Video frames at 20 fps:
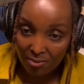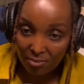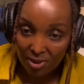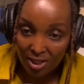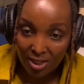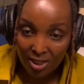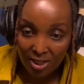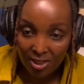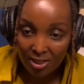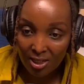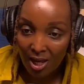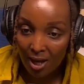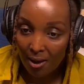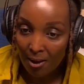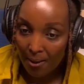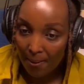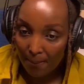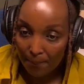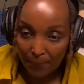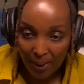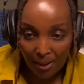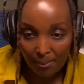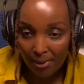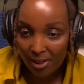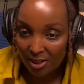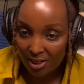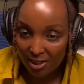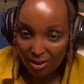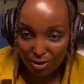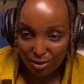that is a
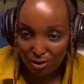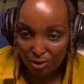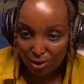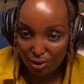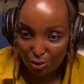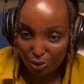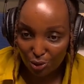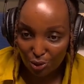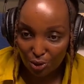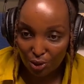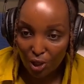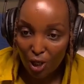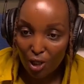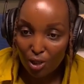permanent solution.